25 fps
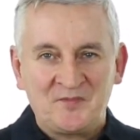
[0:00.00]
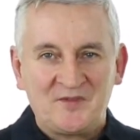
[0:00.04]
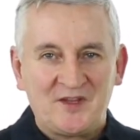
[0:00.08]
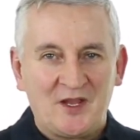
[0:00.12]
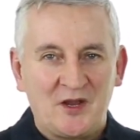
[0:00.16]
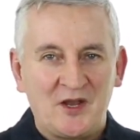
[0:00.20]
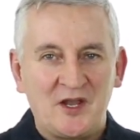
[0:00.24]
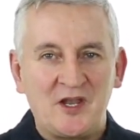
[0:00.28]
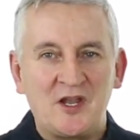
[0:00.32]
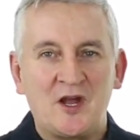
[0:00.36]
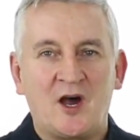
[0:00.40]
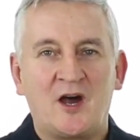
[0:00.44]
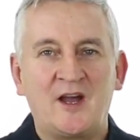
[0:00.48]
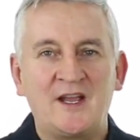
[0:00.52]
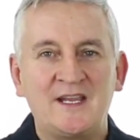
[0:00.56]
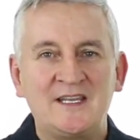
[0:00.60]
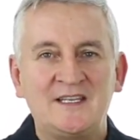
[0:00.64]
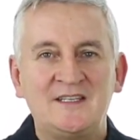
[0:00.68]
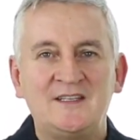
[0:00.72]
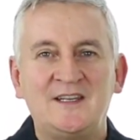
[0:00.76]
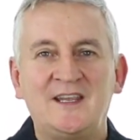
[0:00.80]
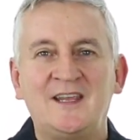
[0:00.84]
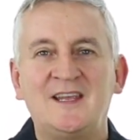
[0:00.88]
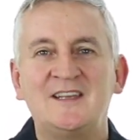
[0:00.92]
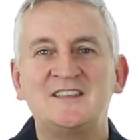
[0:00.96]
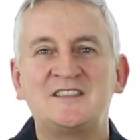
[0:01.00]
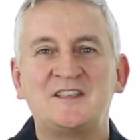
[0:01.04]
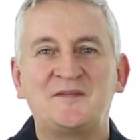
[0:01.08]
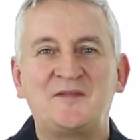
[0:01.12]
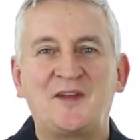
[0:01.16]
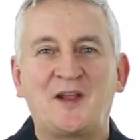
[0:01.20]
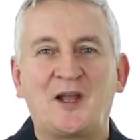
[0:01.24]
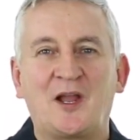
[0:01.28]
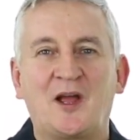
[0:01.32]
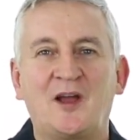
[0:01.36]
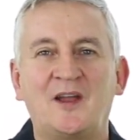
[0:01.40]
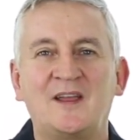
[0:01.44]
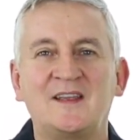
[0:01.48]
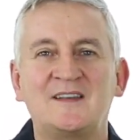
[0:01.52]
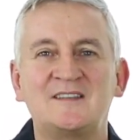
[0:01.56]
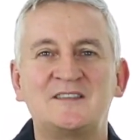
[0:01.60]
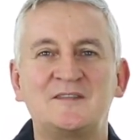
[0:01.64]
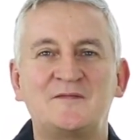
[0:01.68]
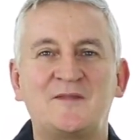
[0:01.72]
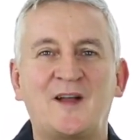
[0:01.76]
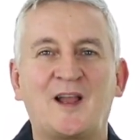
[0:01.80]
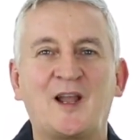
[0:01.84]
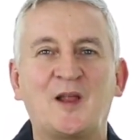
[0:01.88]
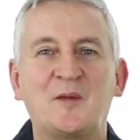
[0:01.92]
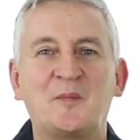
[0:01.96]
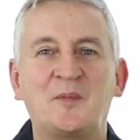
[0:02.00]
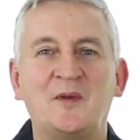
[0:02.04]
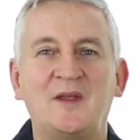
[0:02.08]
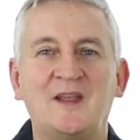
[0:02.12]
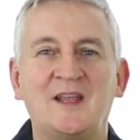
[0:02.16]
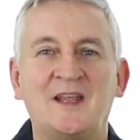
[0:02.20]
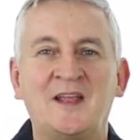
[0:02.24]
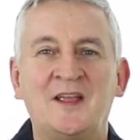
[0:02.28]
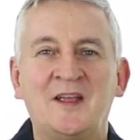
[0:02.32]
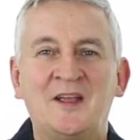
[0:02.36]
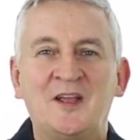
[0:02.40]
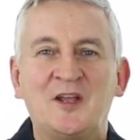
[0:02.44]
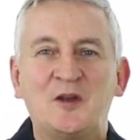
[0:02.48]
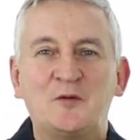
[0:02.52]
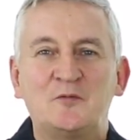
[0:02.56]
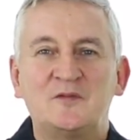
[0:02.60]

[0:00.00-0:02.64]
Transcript: 9 years, if you like, developing